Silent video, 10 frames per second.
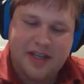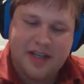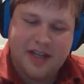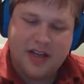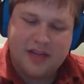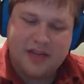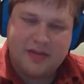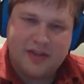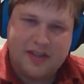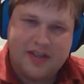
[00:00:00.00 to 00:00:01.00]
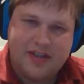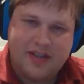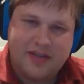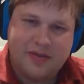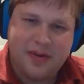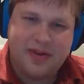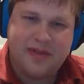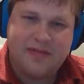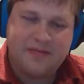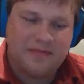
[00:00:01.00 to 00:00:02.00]
it's a really solid work,
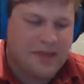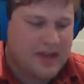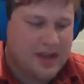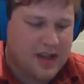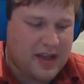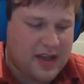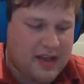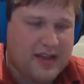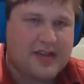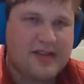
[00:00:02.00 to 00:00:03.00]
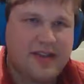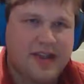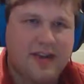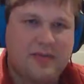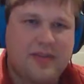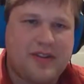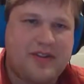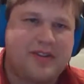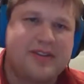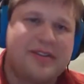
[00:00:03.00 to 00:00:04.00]
and I hope
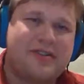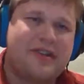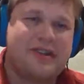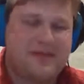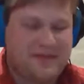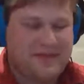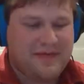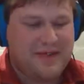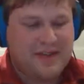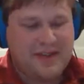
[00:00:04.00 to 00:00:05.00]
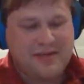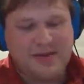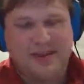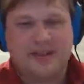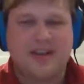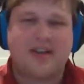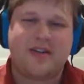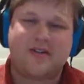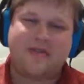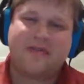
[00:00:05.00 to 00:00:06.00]
that you'll enjoy it as much as I
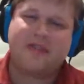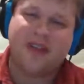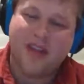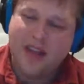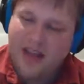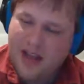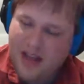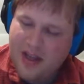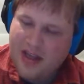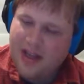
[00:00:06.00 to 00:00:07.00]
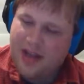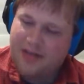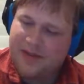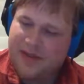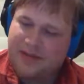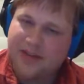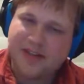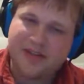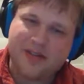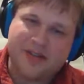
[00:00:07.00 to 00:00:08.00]
do. It's a
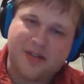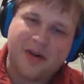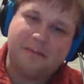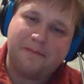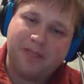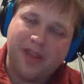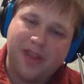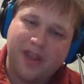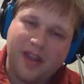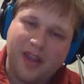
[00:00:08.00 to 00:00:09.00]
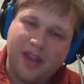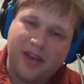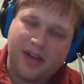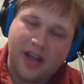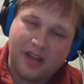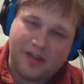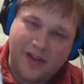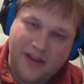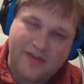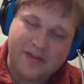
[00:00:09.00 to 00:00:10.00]
pretty short story, and
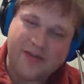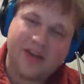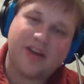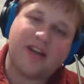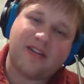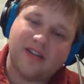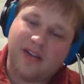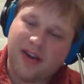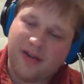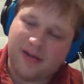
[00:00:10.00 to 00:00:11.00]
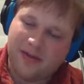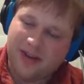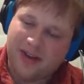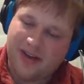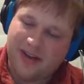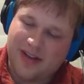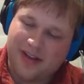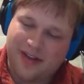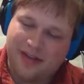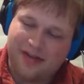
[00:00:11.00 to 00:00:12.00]
so afterward, I thought I would read
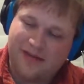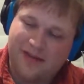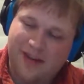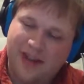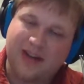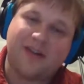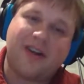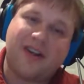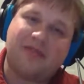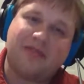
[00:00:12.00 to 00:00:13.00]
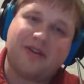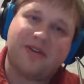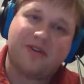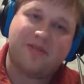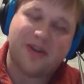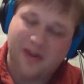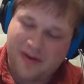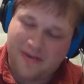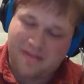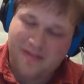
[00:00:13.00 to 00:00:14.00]
the Edgar Allan Poe
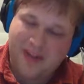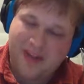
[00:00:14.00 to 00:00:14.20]
poem,